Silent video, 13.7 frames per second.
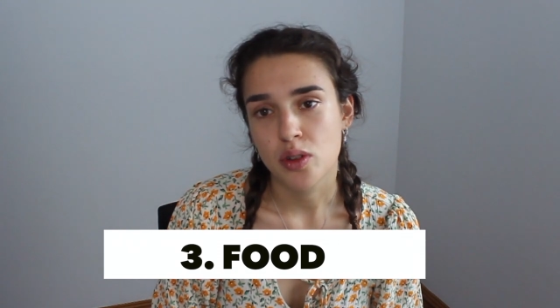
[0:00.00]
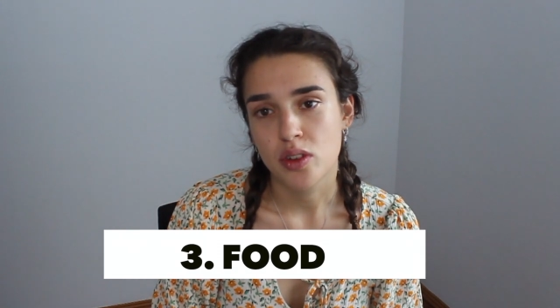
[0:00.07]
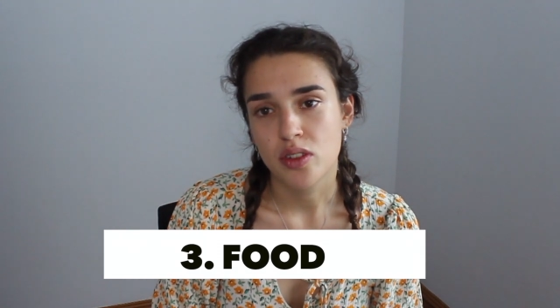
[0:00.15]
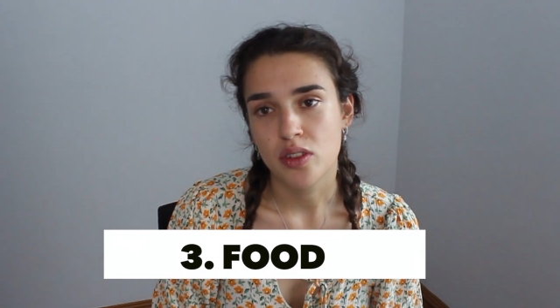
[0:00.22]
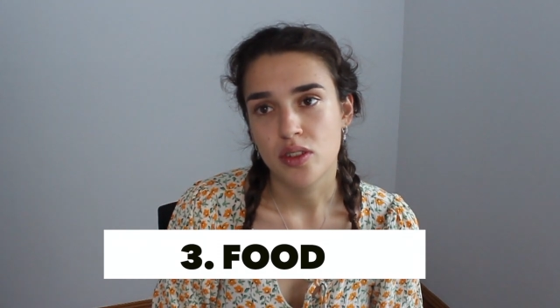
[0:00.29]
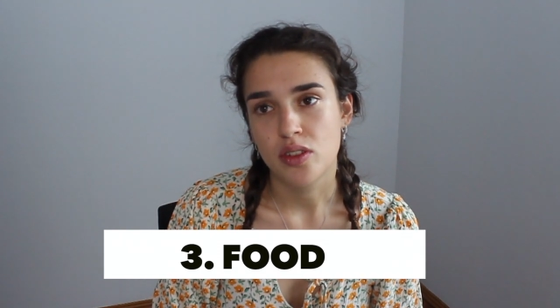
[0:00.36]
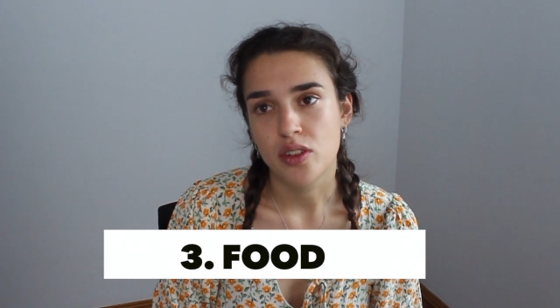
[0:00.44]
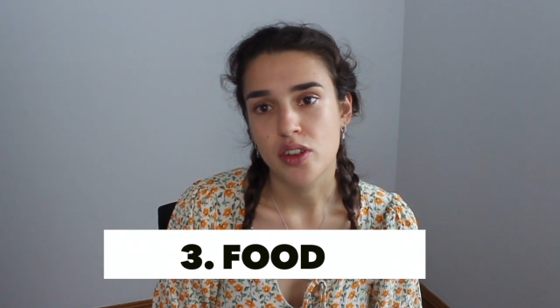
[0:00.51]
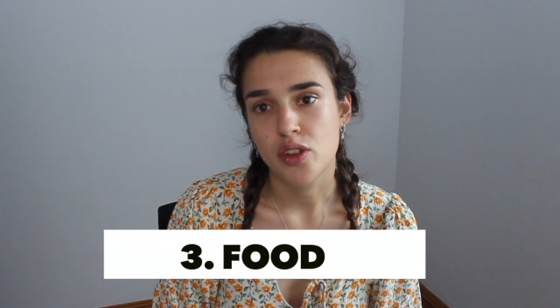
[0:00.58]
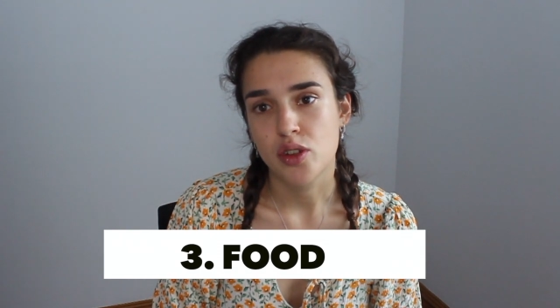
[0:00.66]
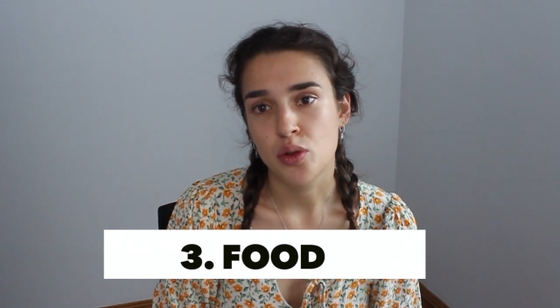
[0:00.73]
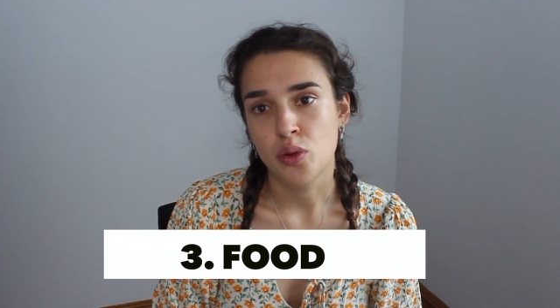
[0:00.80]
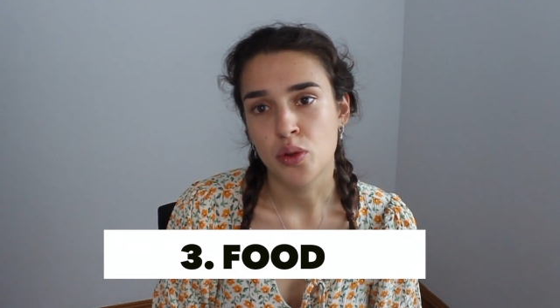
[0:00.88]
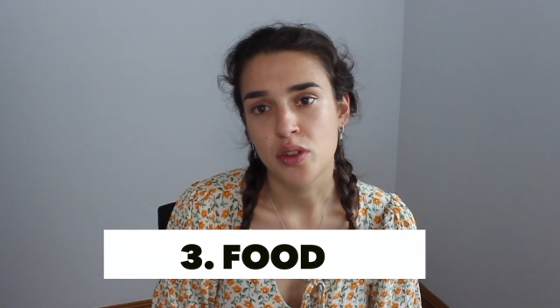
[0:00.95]
on
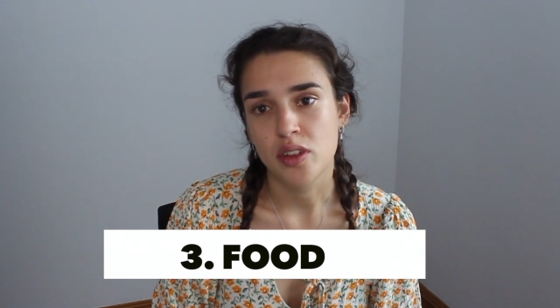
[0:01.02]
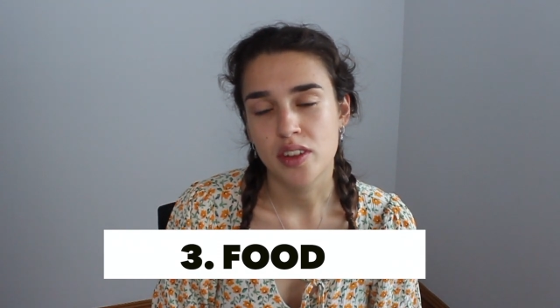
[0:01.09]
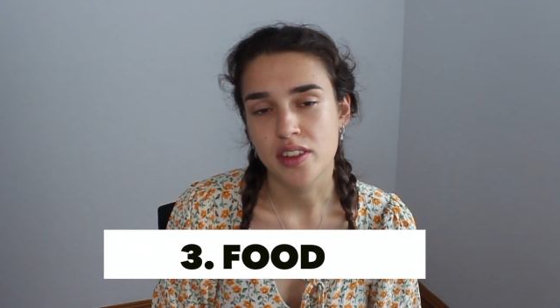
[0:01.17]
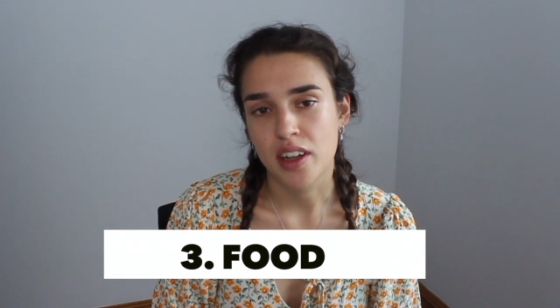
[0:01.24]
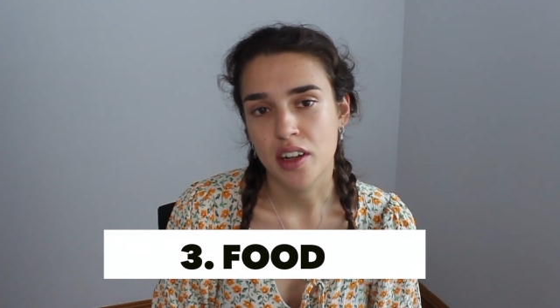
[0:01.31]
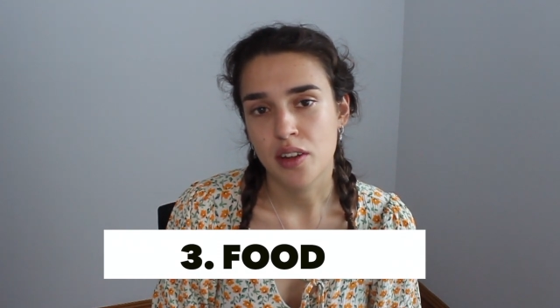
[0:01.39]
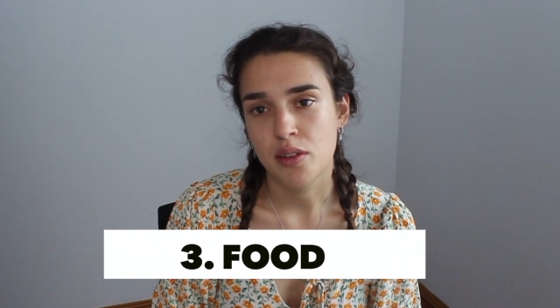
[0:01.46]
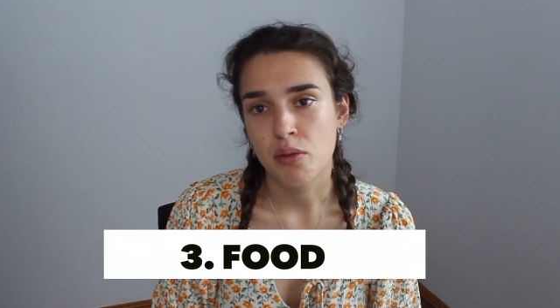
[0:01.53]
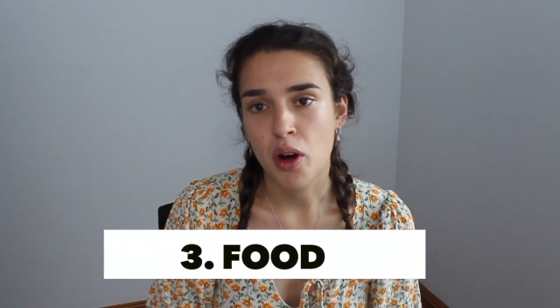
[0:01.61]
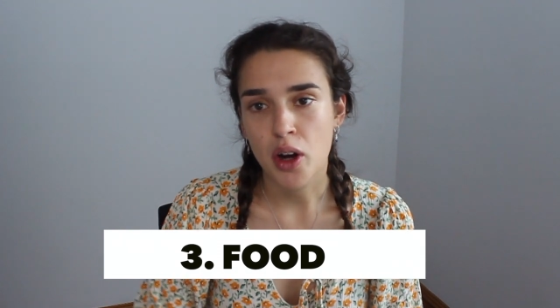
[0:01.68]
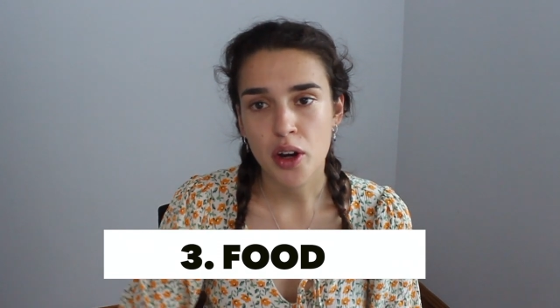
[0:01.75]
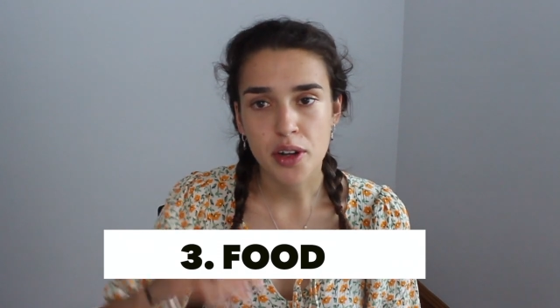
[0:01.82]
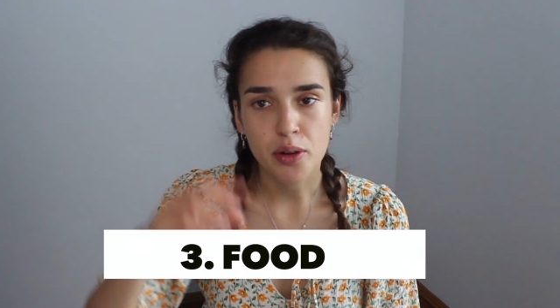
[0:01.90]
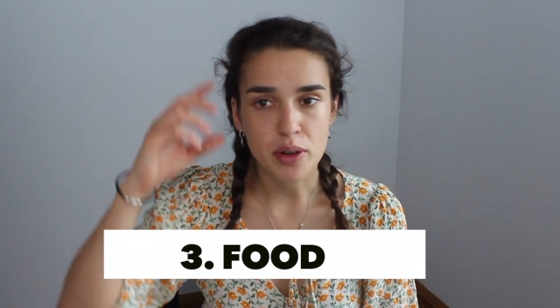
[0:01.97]
stalls at the side of the road,